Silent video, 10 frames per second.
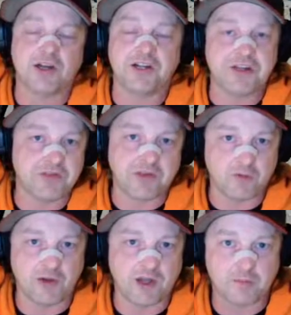gear that
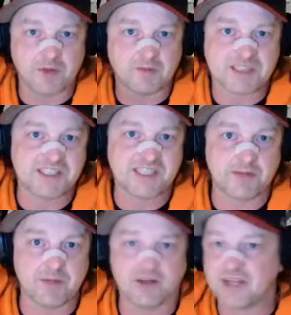will help them
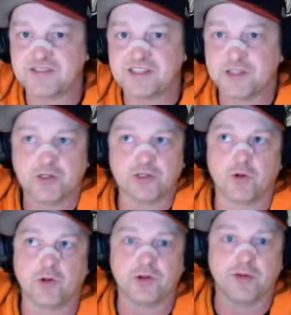sustain better lifesteal
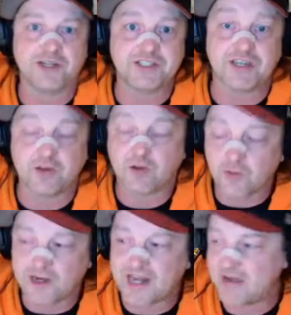or regen or
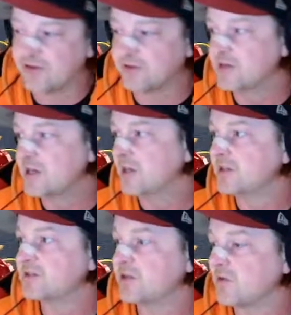what have you.
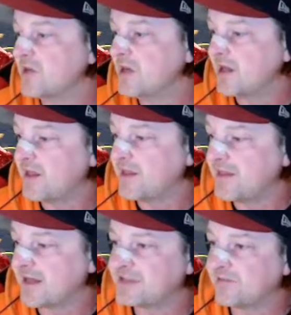So
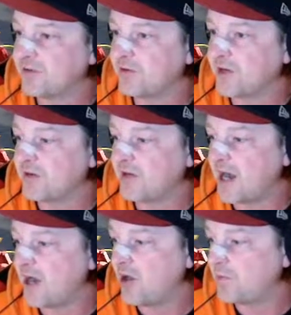that's it for the video.
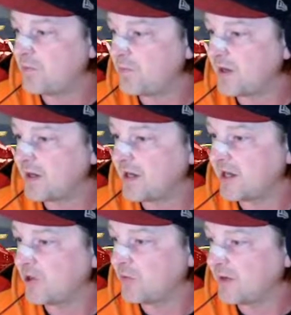I hope
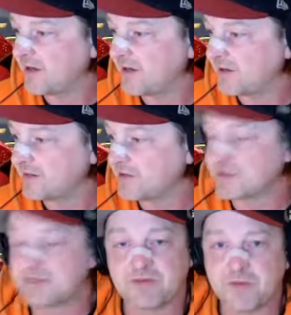there
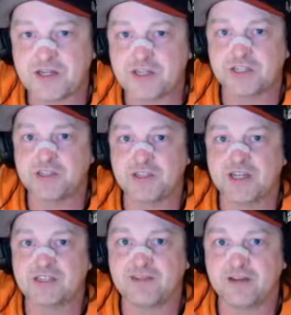was some information that you
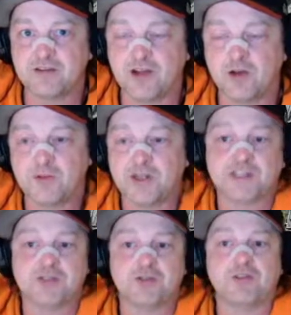guys found. I hope you
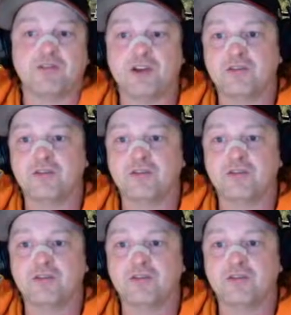guys enjoyed the video.